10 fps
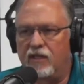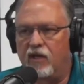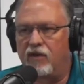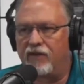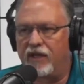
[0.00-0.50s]

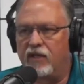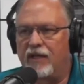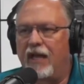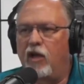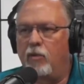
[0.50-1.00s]
are there to
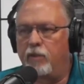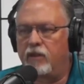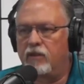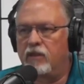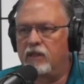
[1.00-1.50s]
help
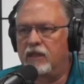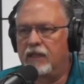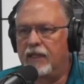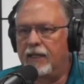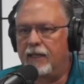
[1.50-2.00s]

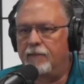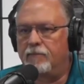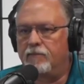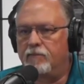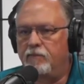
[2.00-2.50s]

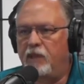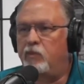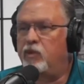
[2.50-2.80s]
people